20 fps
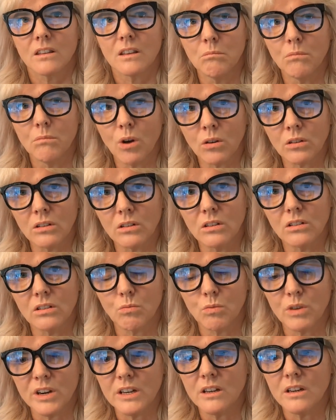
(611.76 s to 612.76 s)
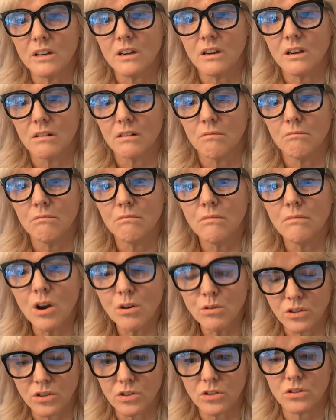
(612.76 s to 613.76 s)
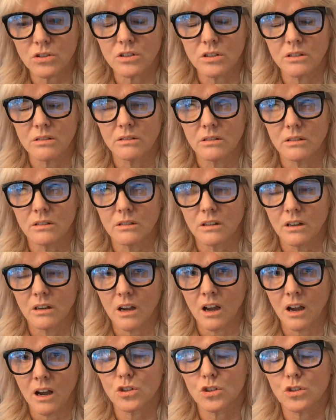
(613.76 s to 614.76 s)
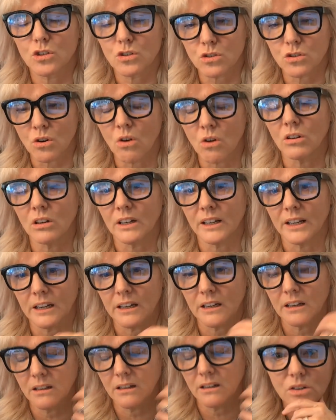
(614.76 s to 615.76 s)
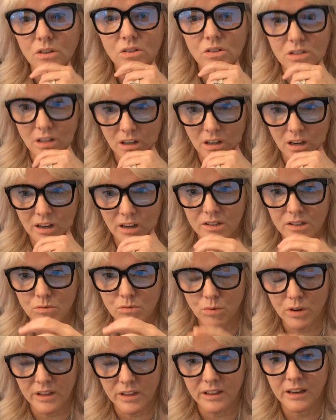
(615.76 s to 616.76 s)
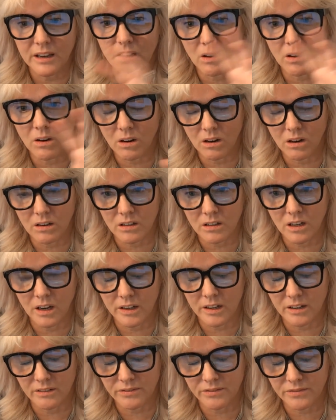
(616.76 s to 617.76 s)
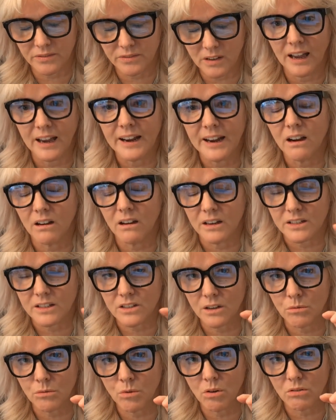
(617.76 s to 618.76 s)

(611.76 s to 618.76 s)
the model that we most strongly utilize within our kind of AI, so